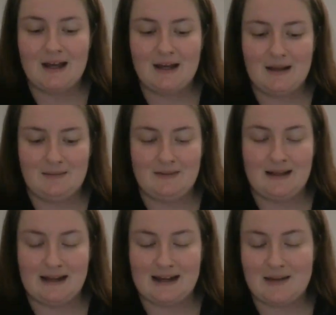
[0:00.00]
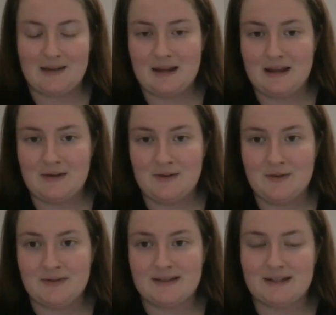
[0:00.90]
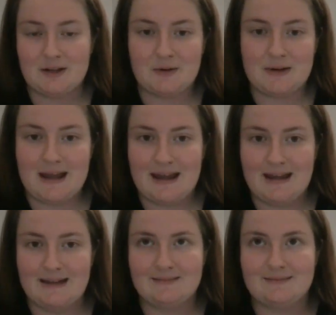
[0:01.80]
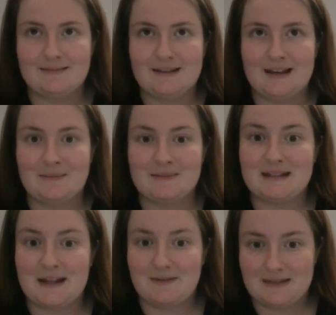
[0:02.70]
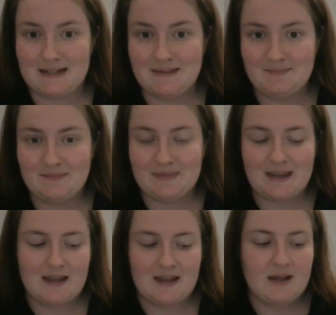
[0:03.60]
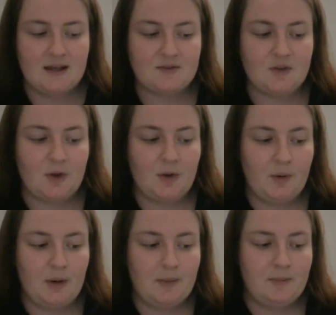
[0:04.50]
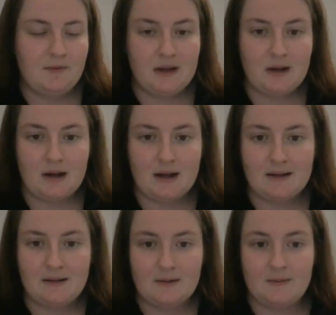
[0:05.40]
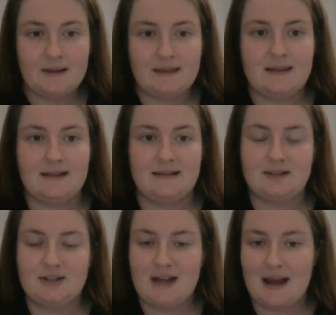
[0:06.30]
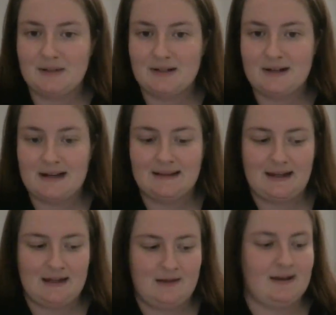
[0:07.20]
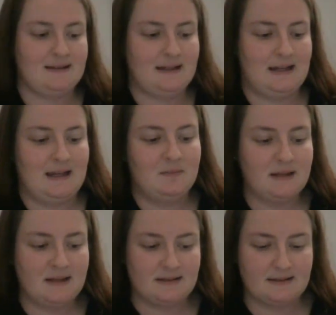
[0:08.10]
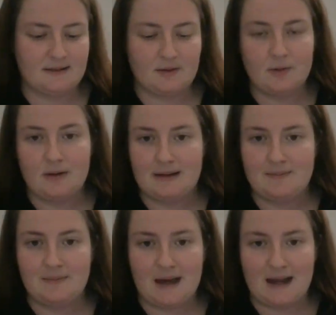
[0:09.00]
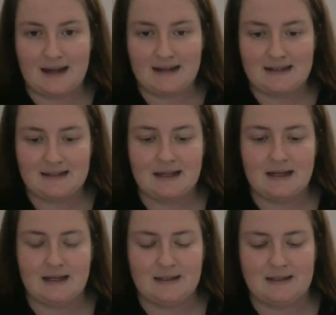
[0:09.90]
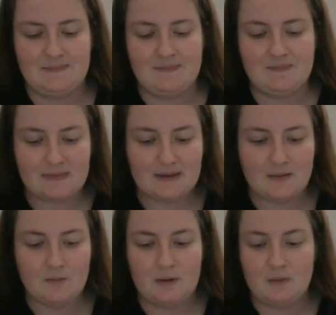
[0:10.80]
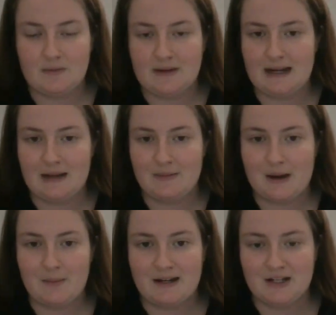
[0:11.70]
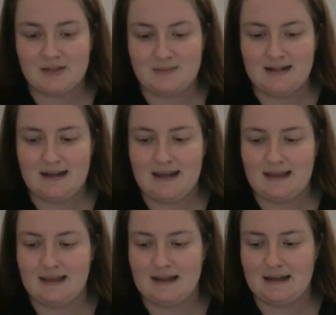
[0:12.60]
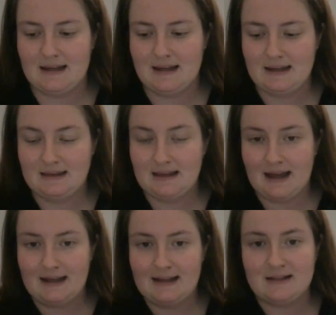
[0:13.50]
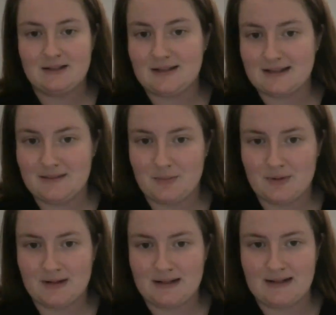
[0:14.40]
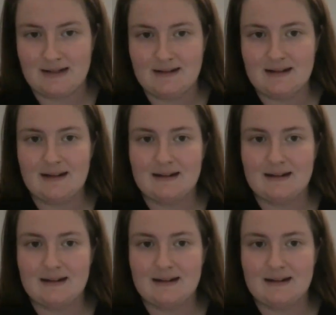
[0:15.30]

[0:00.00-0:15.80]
and can be used to create safety. So moving on with this chapter, I'd like you guys to keep this quote in mind when we're reading about punishment. I think that it's just important